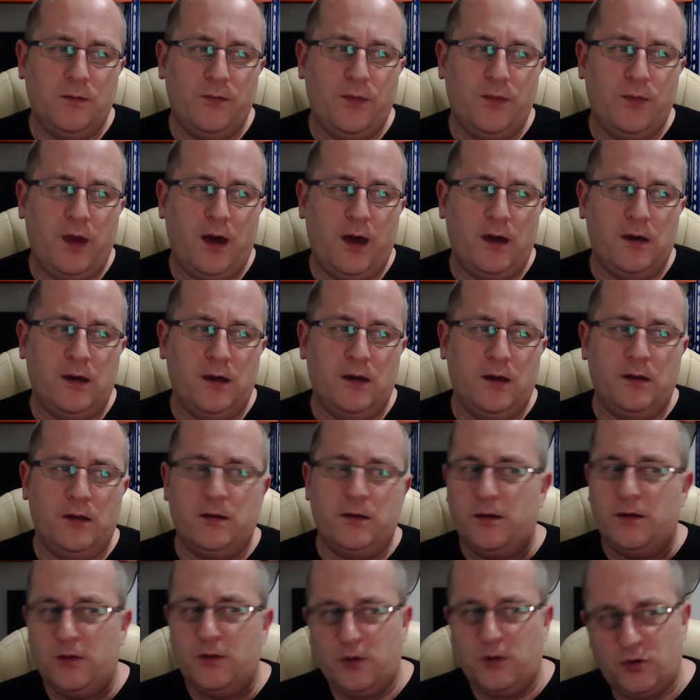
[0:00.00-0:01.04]
and
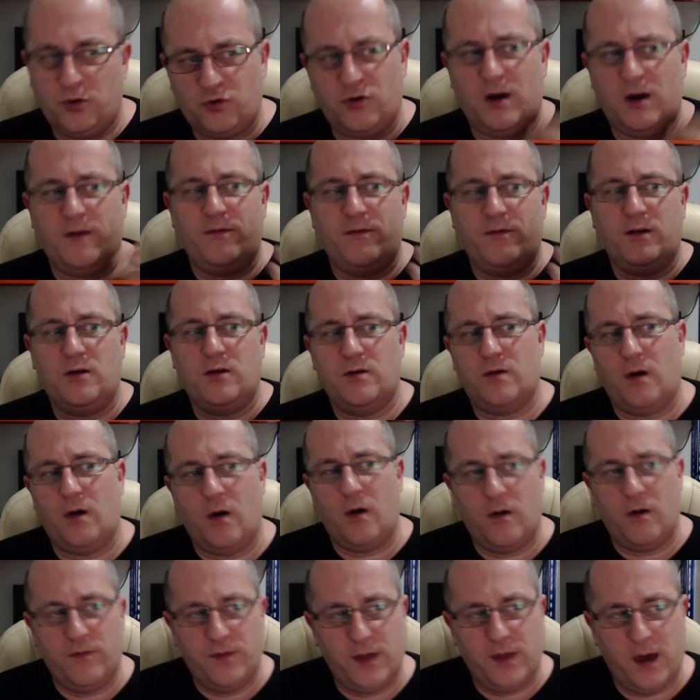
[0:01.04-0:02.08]
the traffic
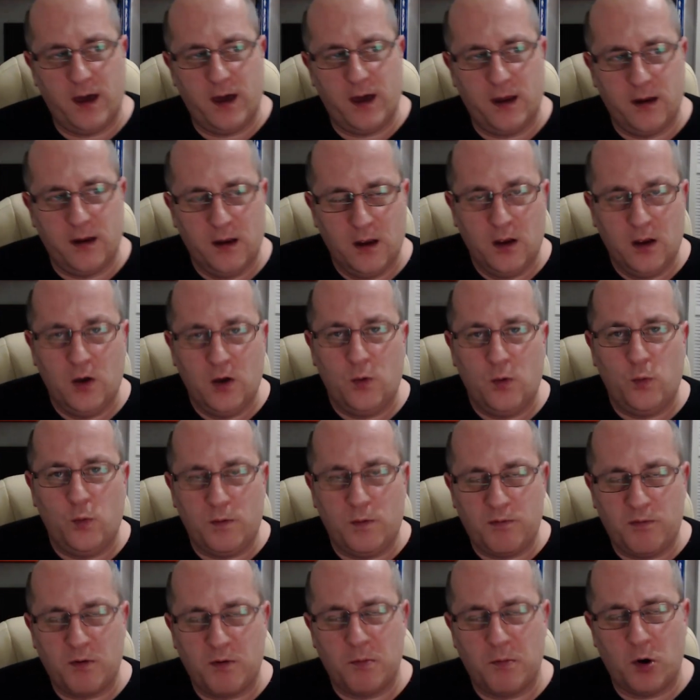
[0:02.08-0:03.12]
off that would
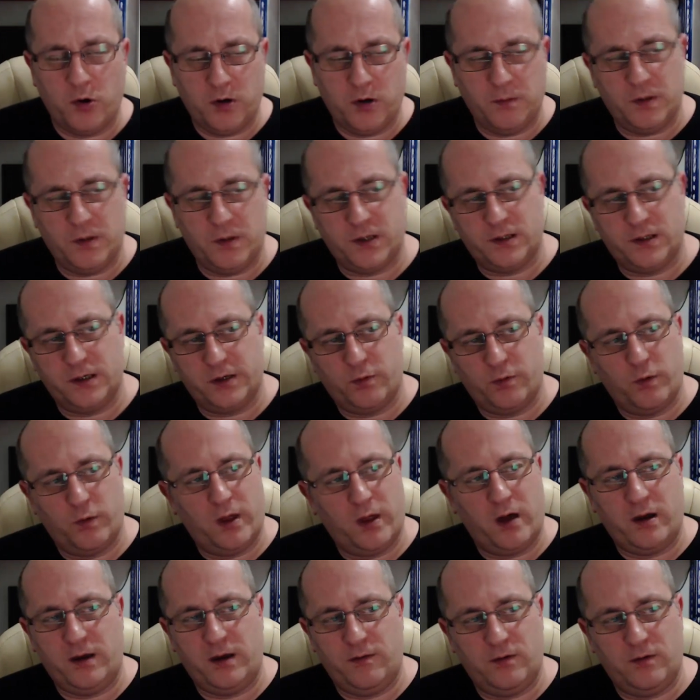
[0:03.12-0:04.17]
promote your business
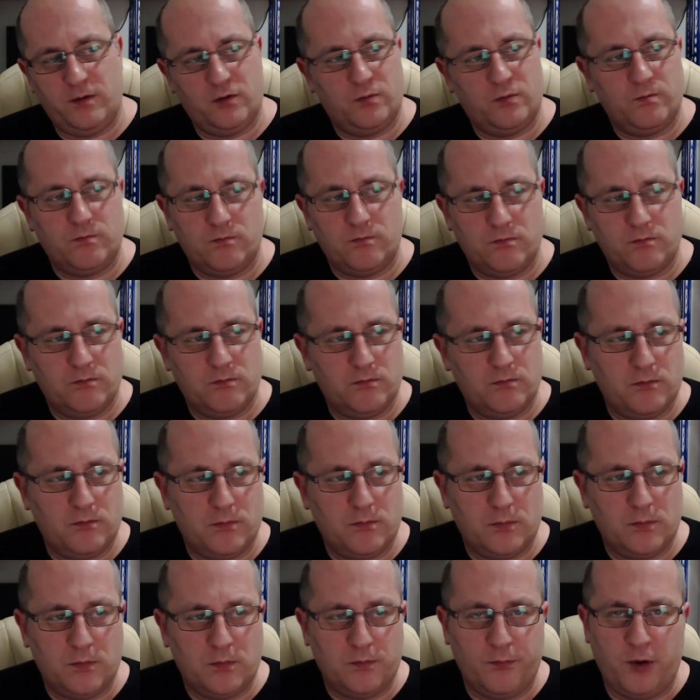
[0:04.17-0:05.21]
without even
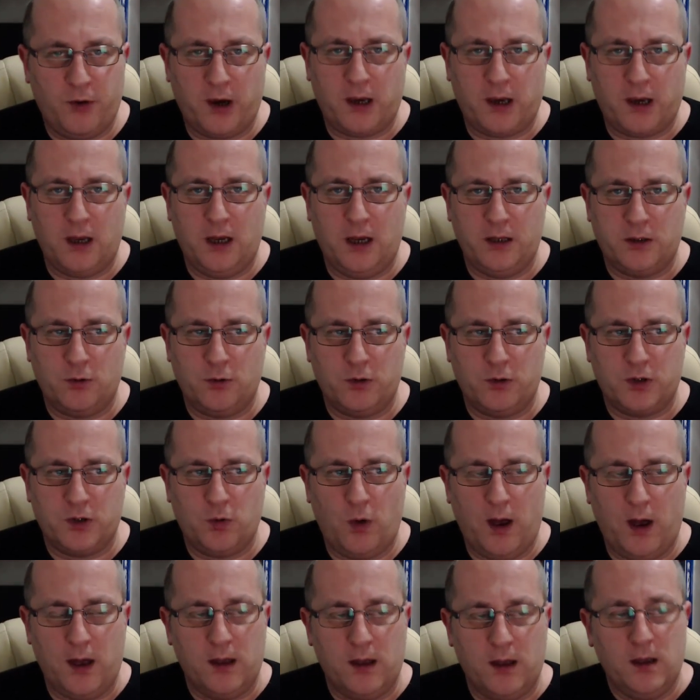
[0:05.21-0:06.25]
breaking into a
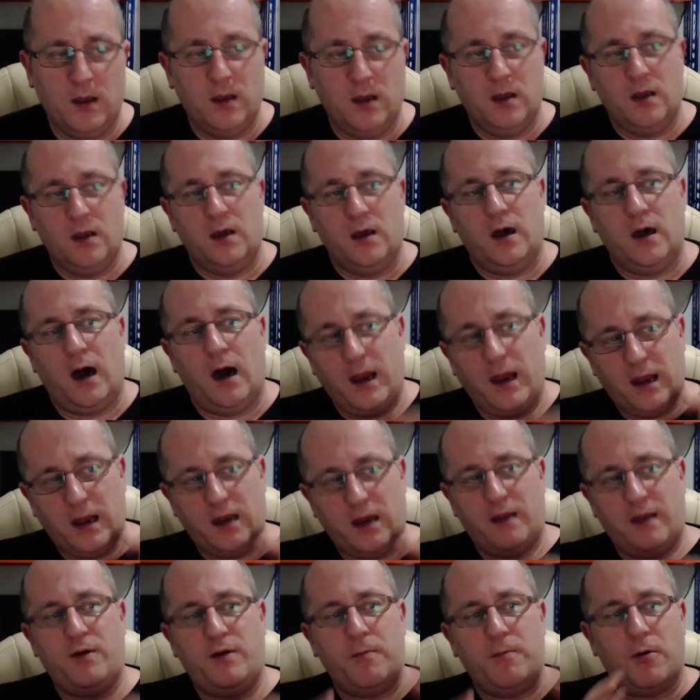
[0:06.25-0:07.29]
sweat. And then
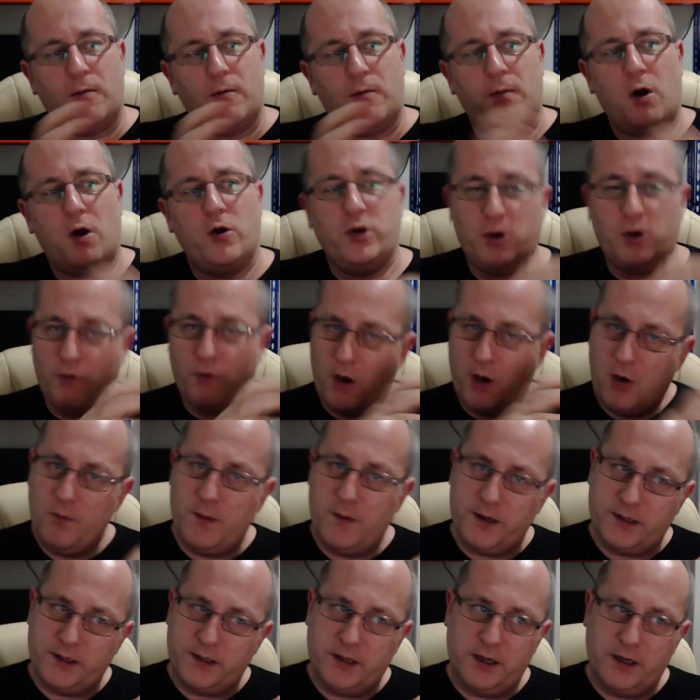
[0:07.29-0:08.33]
if you promote your own
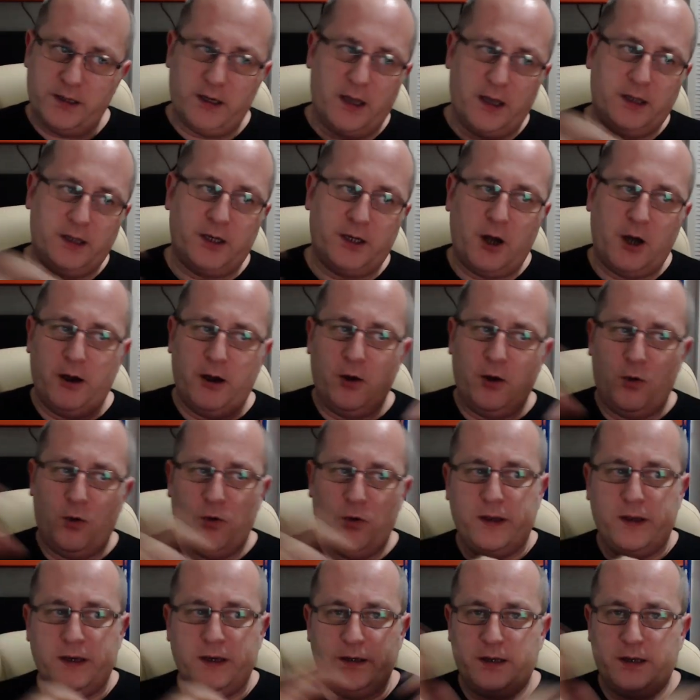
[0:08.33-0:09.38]
business and tie all
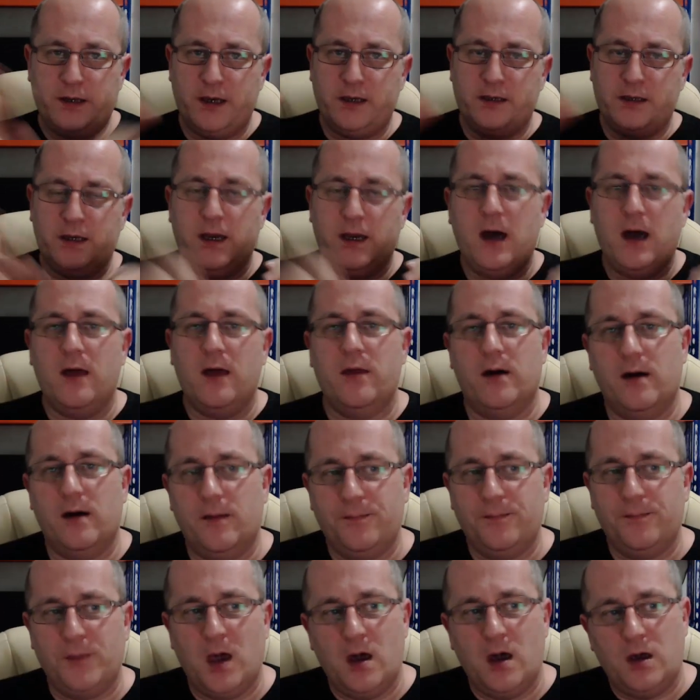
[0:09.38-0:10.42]
these things together,
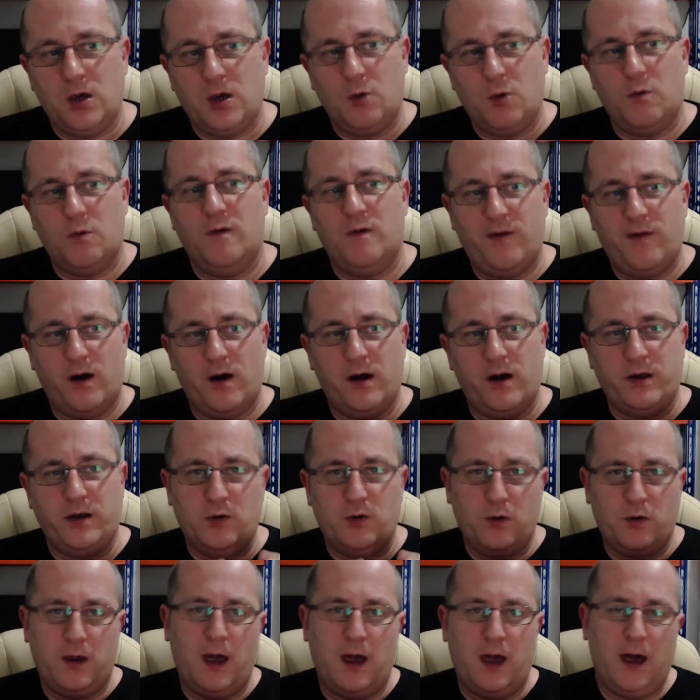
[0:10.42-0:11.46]
you will find
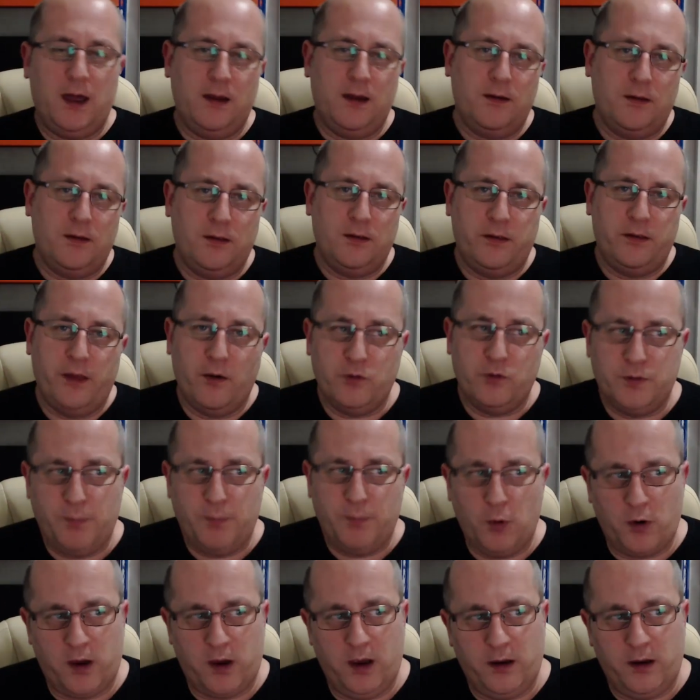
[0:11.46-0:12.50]
you'll get those
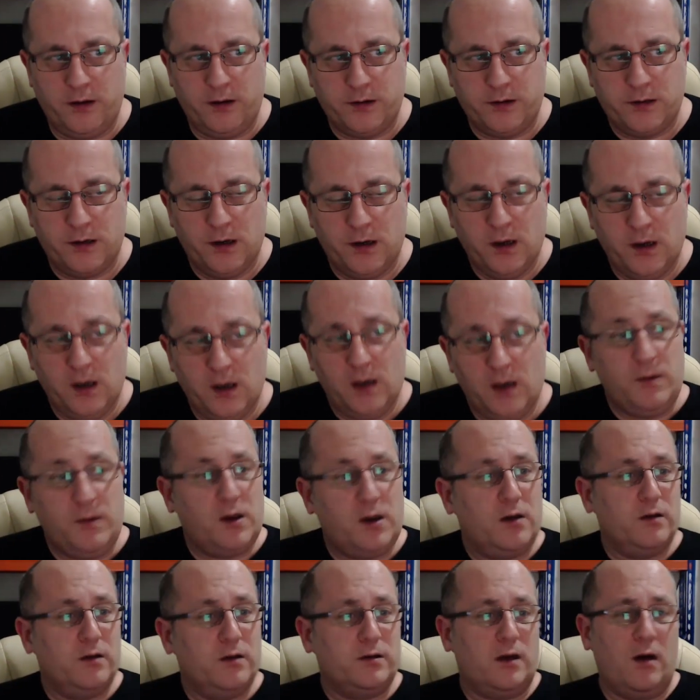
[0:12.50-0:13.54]
bookings.
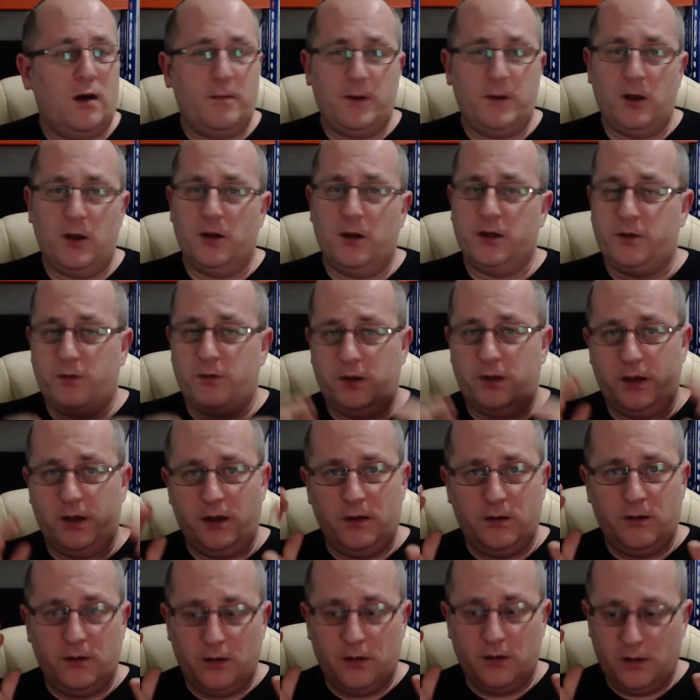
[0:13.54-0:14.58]
Because I'll be honest with
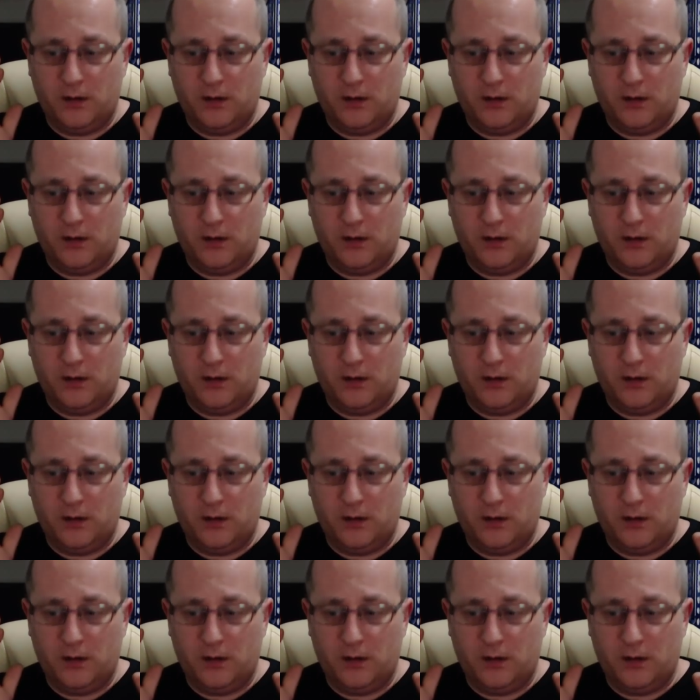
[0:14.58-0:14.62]
you,